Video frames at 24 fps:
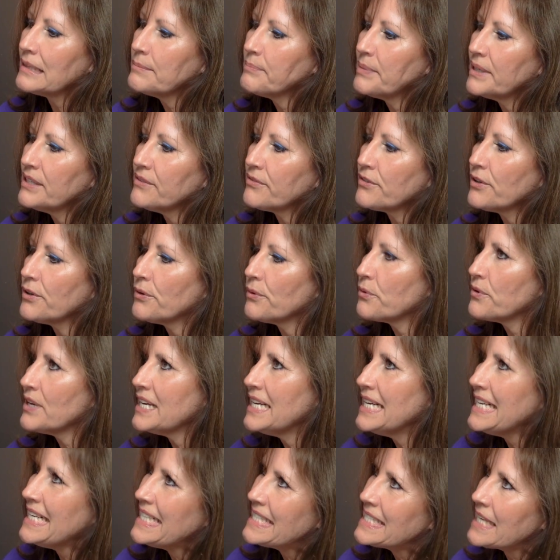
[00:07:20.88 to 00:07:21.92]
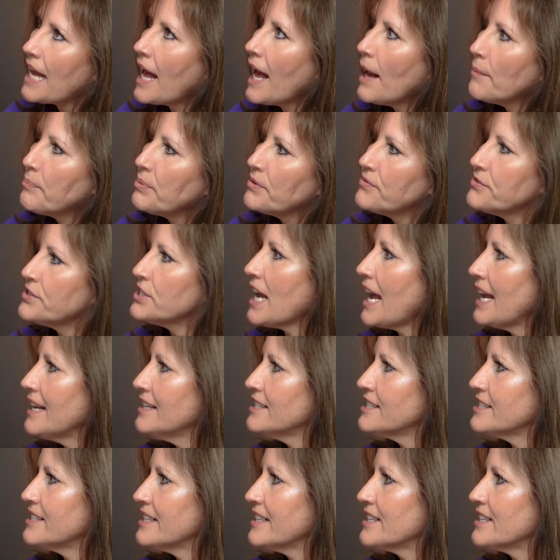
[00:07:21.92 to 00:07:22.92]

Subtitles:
bit of chlorine type of taste, it